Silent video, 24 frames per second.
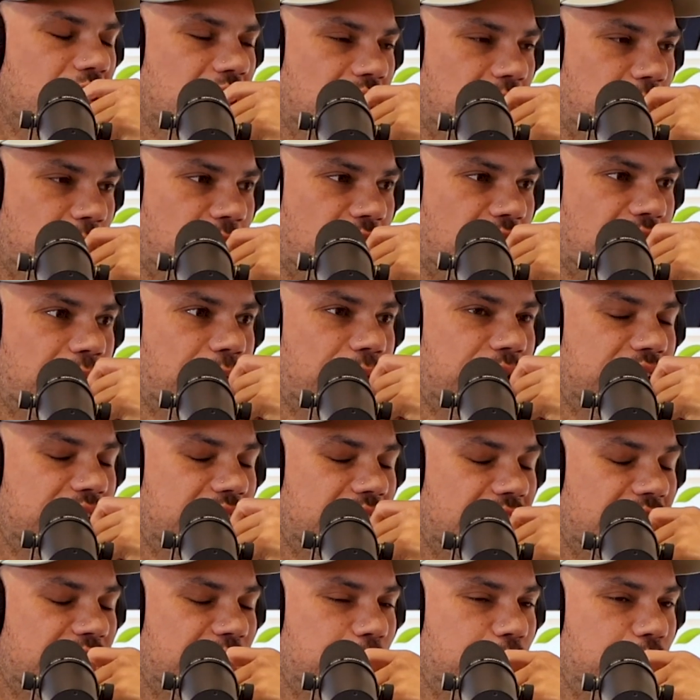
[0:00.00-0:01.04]
Yeah, mom in
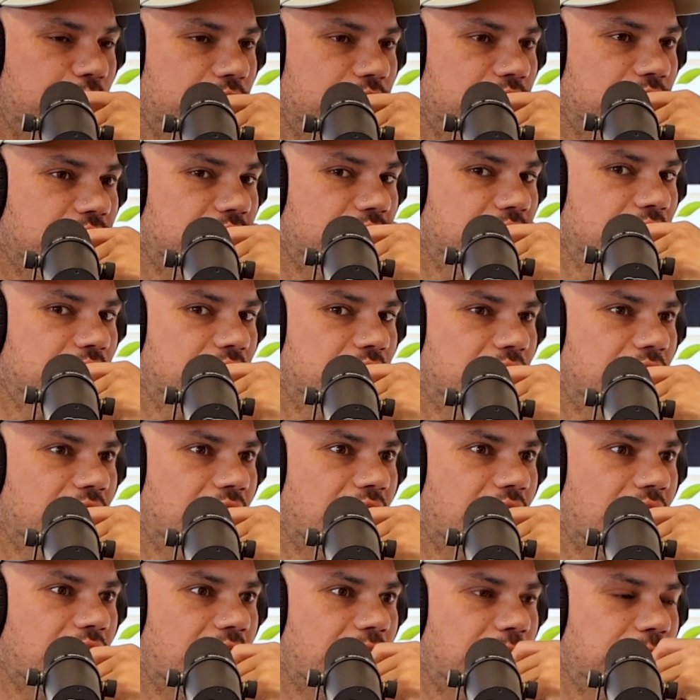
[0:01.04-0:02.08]
and out of prison
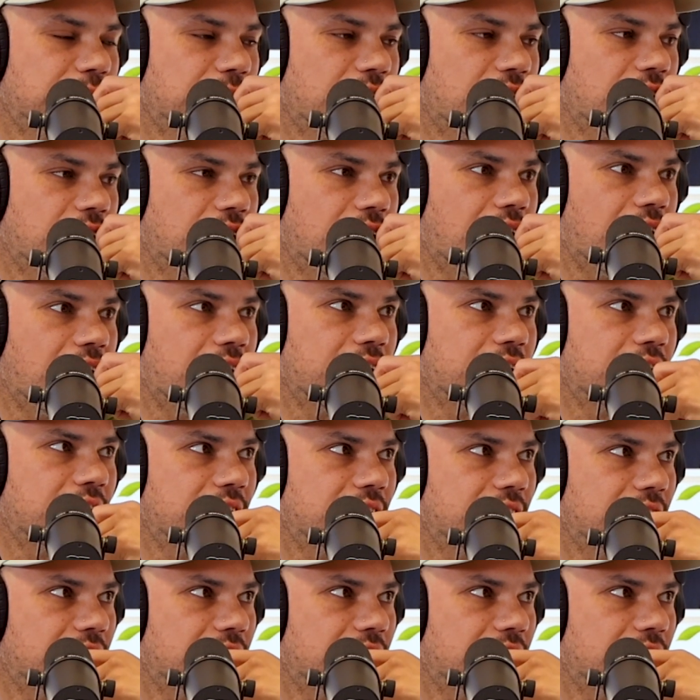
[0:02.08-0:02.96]
a lot.